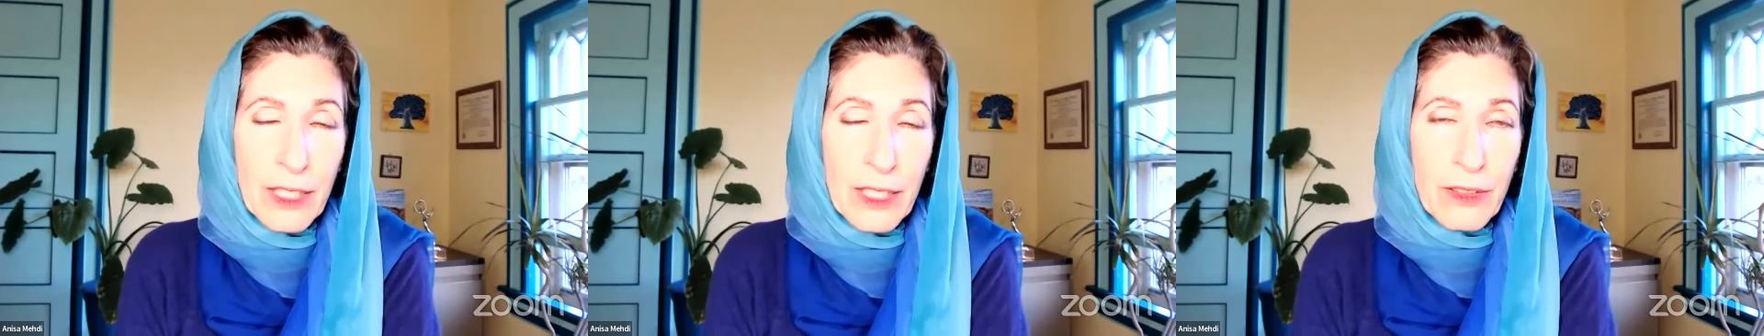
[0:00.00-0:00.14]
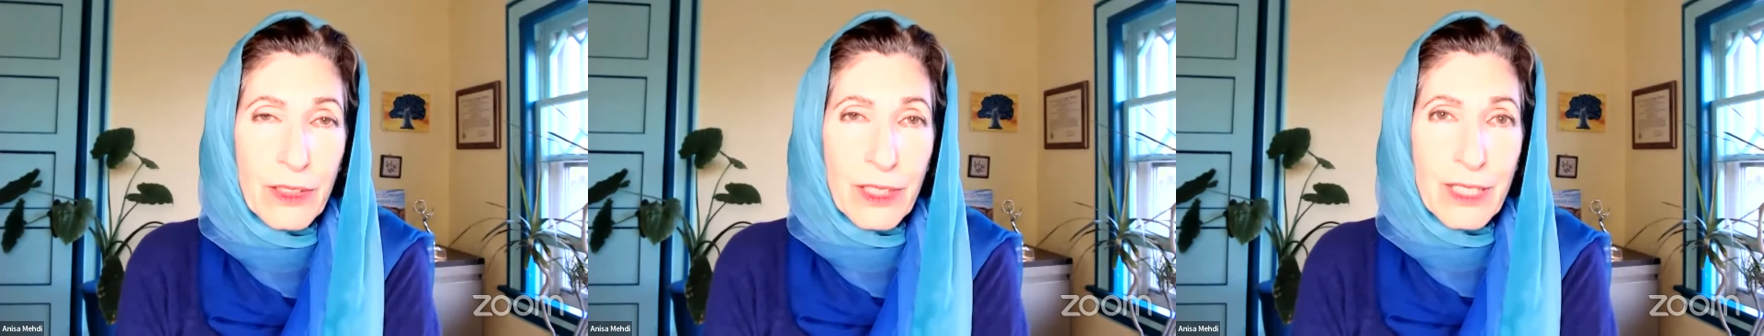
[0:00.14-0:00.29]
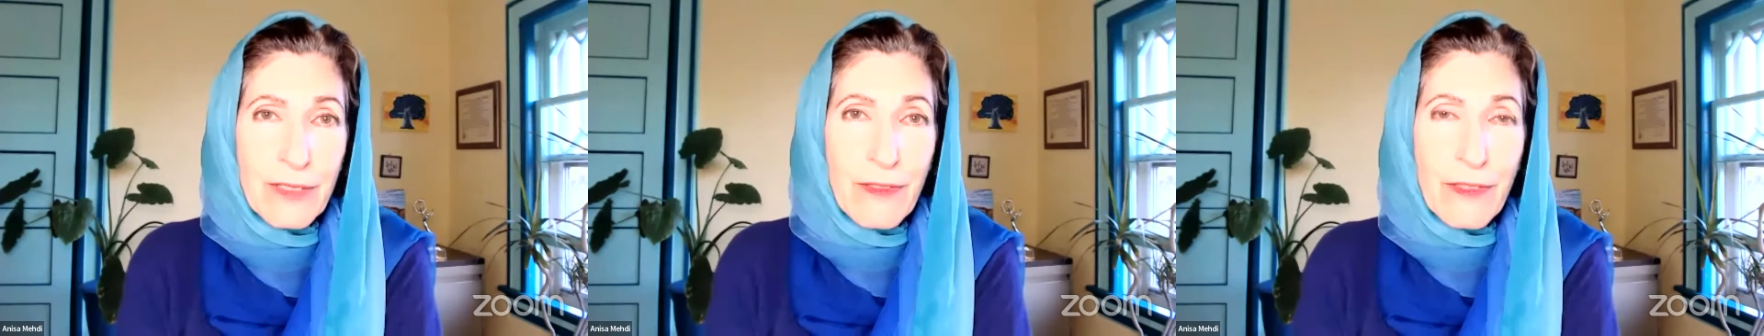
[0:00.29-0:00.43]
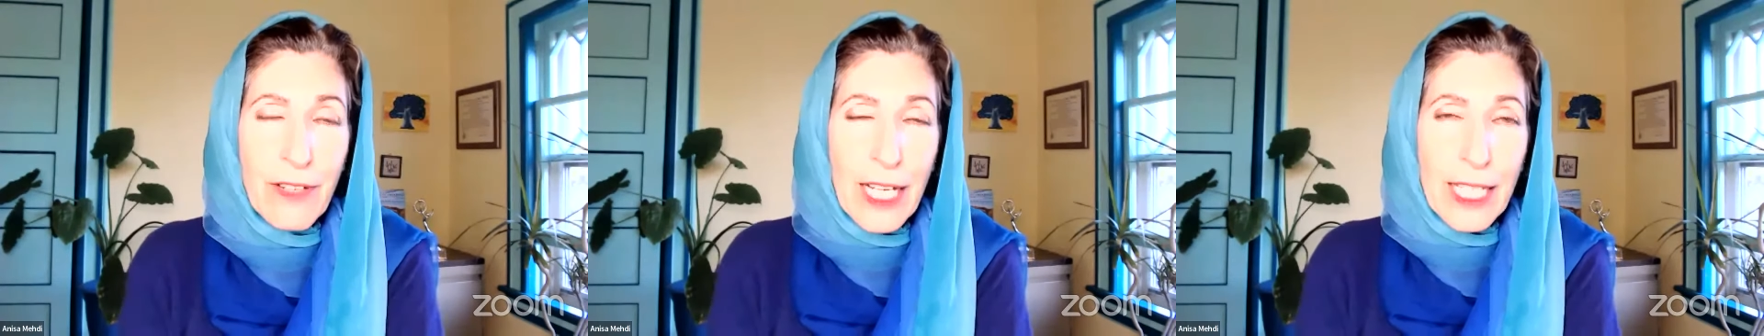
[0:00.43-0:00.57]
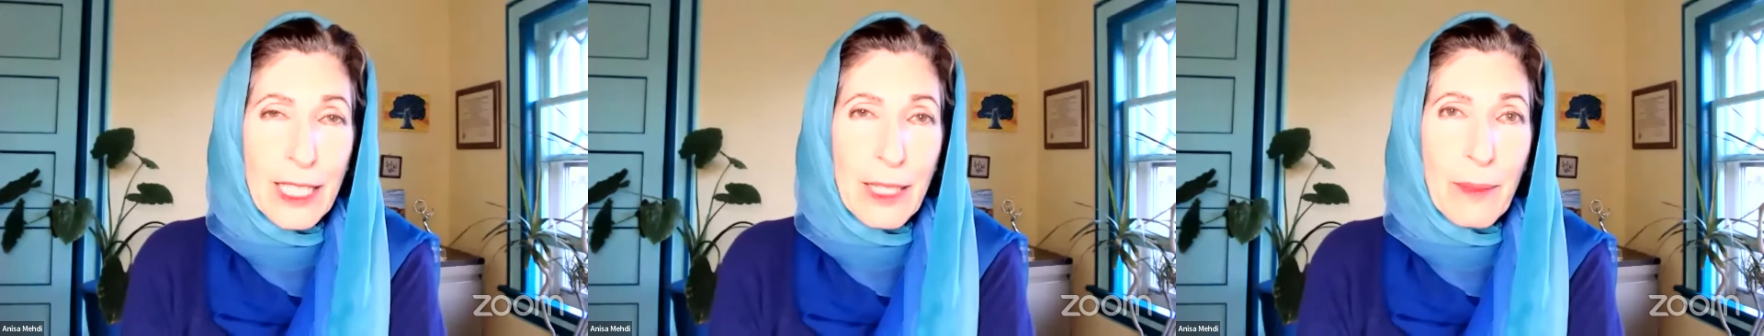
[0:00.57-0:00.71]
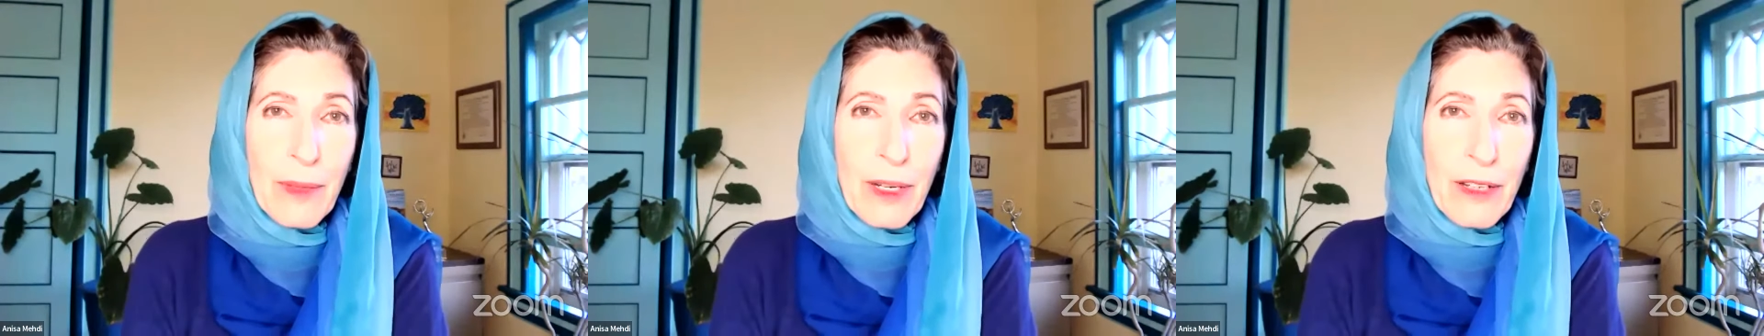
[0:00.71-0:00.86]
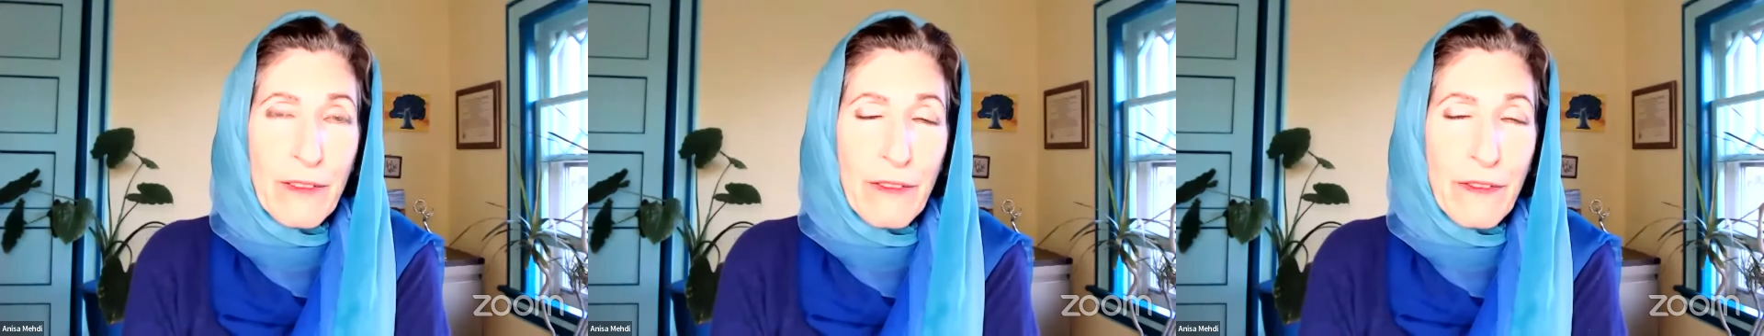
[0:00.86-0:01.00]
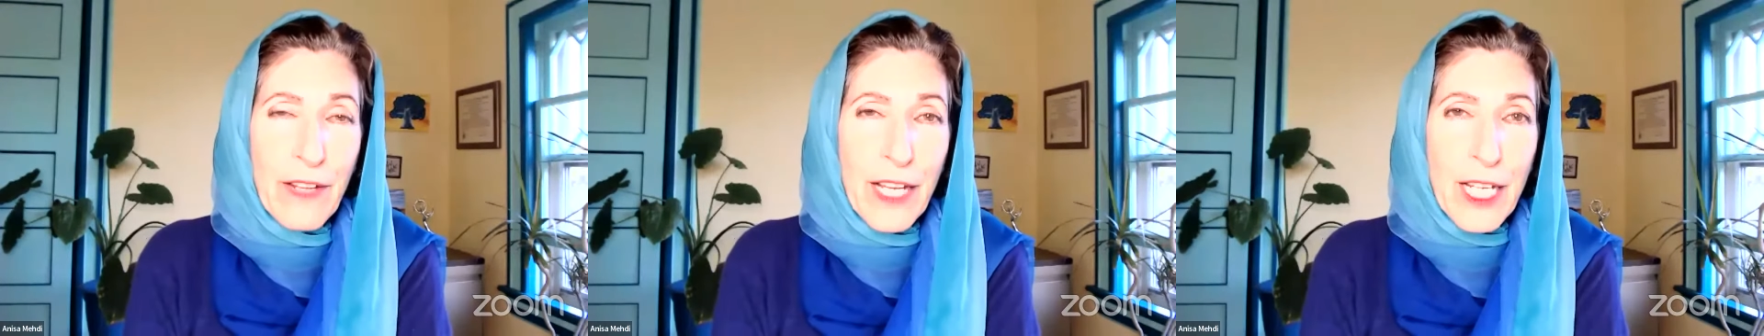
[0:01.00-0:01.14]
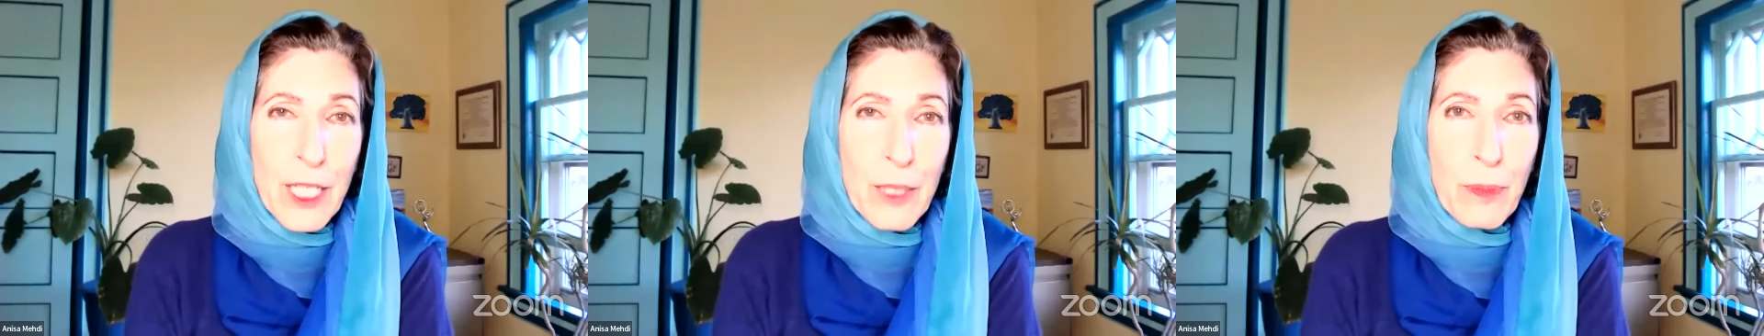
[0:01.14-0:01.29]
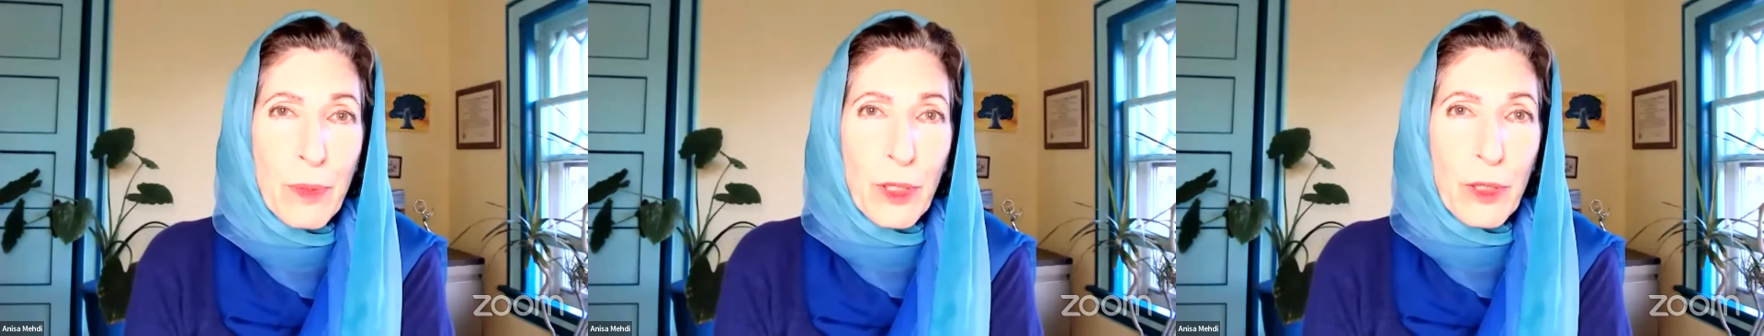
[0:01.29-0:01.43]
You can find them on
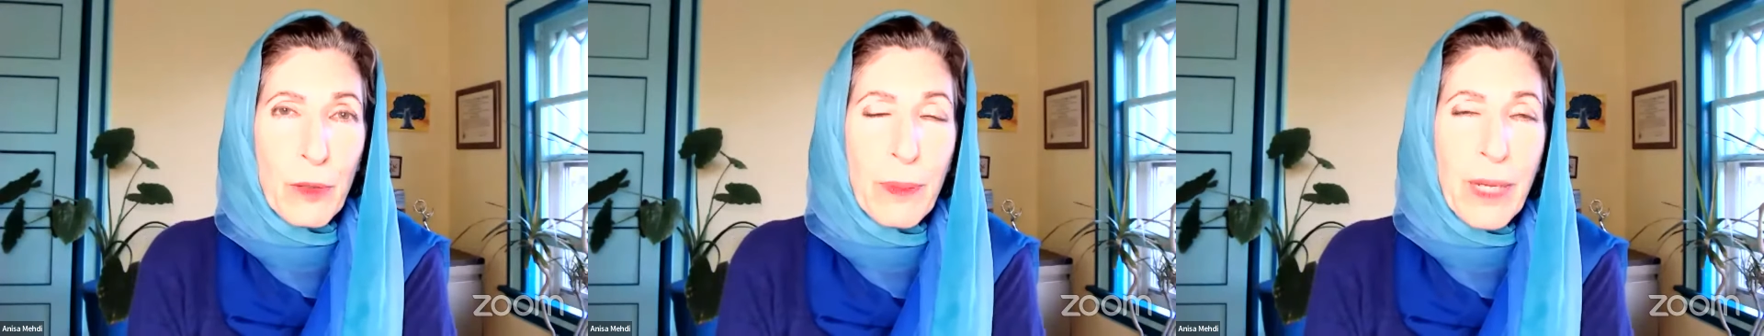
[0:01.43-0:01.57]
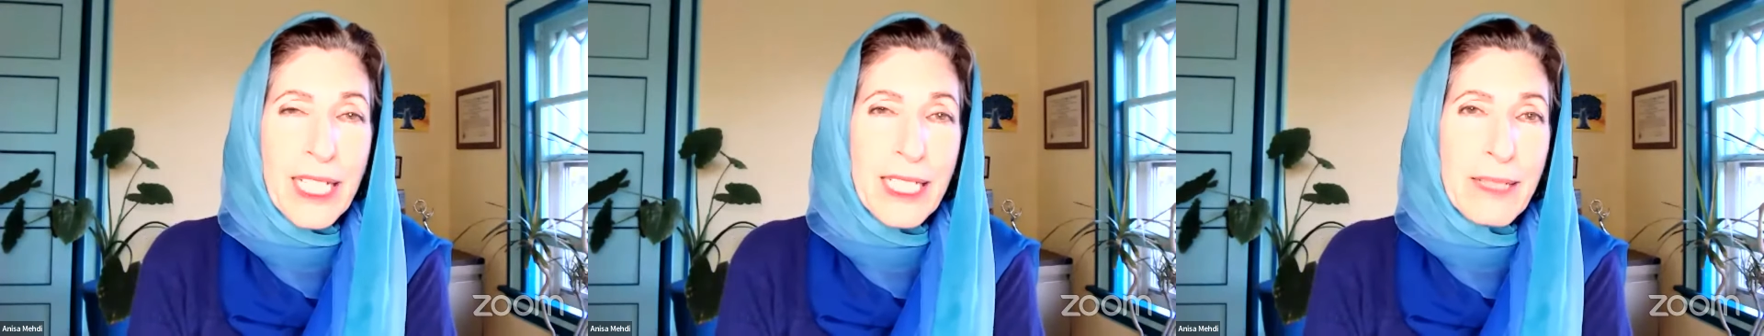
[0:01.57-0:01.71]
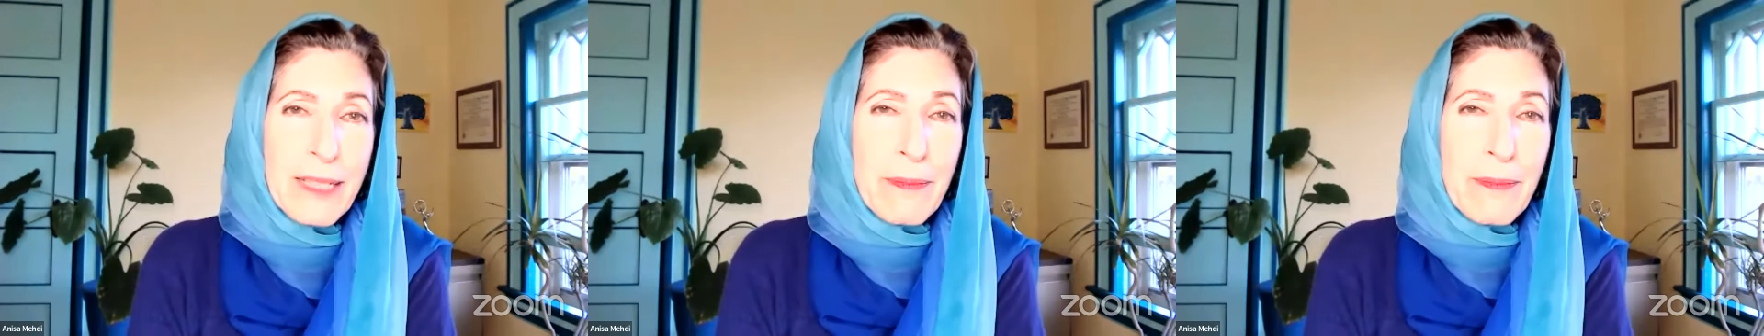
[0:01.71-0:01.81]
Facebook, my